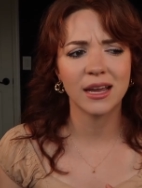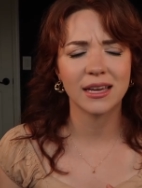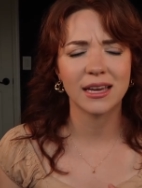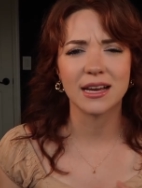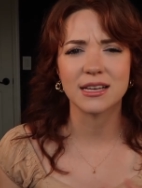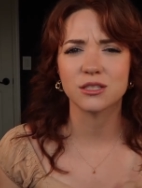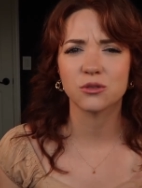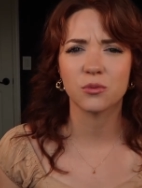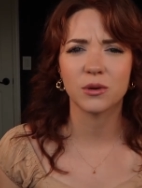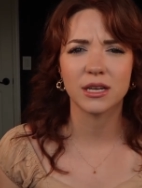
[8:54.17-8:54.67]
I
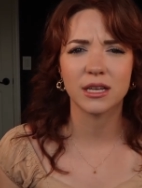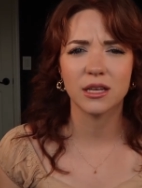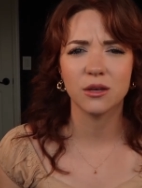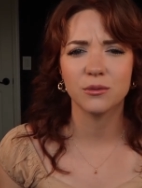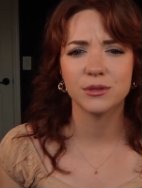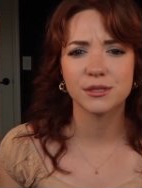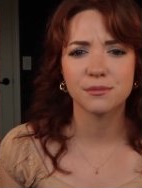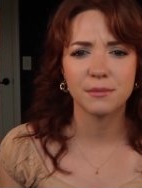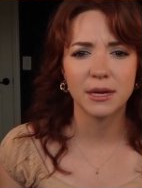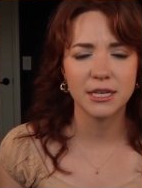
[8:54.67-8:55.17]
guess, what he
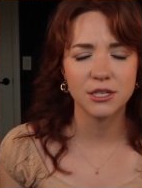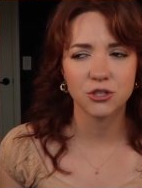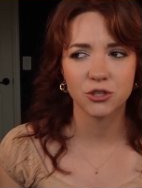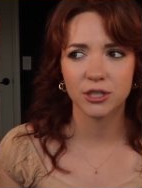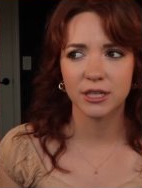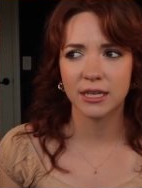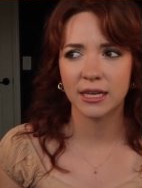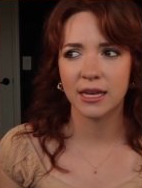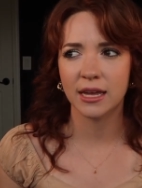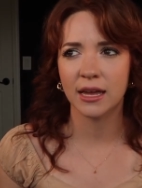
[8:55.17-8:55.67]
was
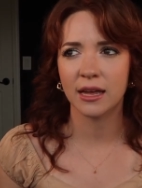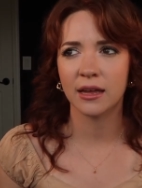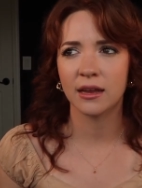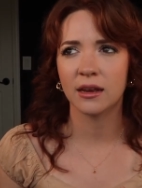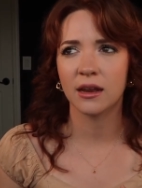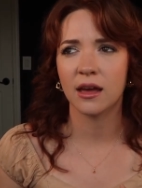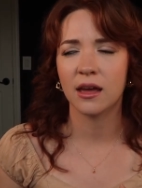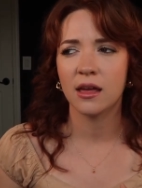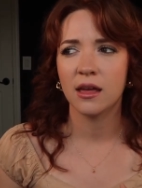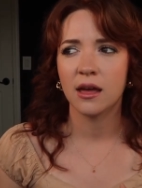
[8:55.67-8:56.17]
majoring in